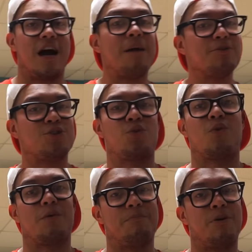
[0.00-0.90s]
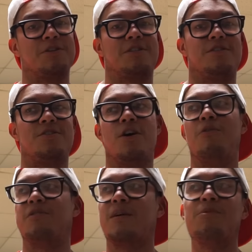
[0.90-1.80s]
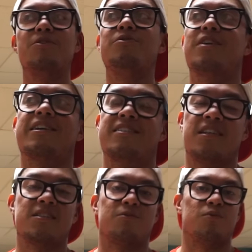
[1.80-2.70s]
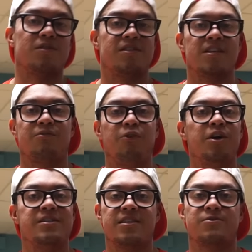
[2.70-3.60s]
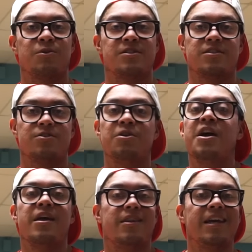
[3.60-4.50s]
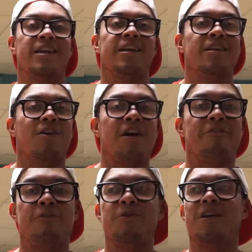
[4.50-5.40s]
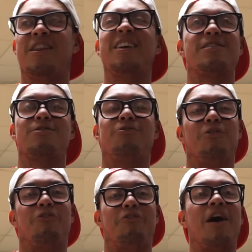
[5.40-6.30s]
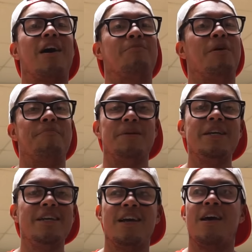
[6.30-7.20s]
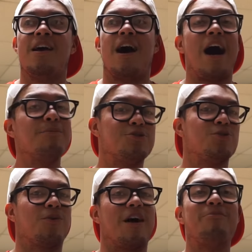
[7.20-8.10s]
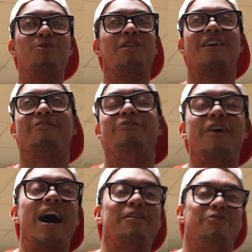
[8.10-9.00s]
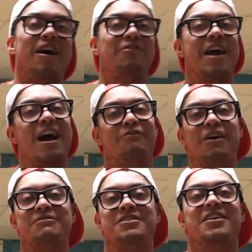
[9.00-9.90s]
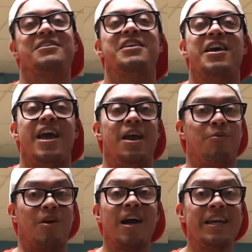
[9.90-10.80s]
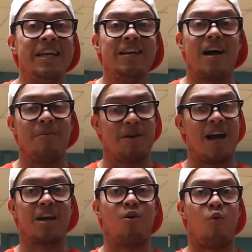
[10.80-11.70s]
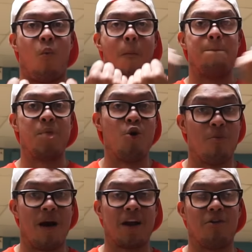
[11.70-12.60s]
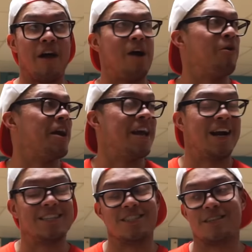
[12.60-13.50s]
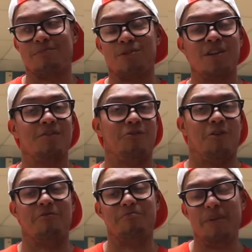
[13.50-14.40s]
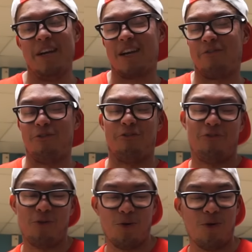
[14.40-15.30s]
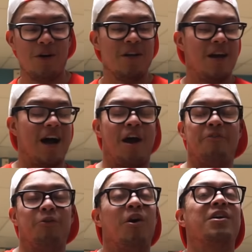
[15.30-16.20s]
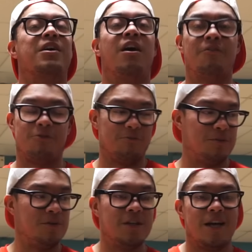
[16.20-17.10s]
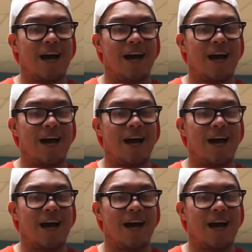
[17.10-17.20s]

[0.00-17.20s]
I'm a short person, so someone who's like six six foot, six one, six two, they can eat all that food and they still feel fine. But me, I'm short. I'm only like five, five and a half, five, six. And when I eat, I mean, I go boom, I go that way. And I just completely feel big. I feel full. I, I feel uncomfortable.